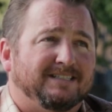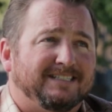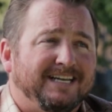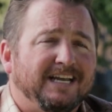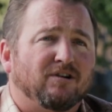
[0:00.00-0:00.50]

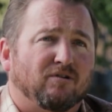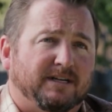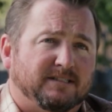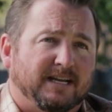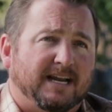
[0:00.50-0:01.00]

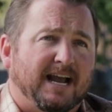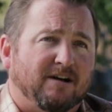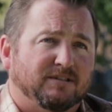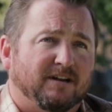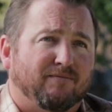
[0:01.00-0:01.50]
decreasing
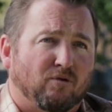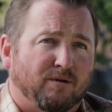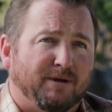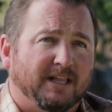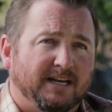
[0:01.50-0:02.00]
housing
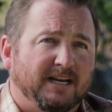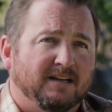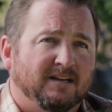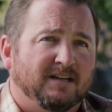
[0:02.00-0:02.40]
affordability,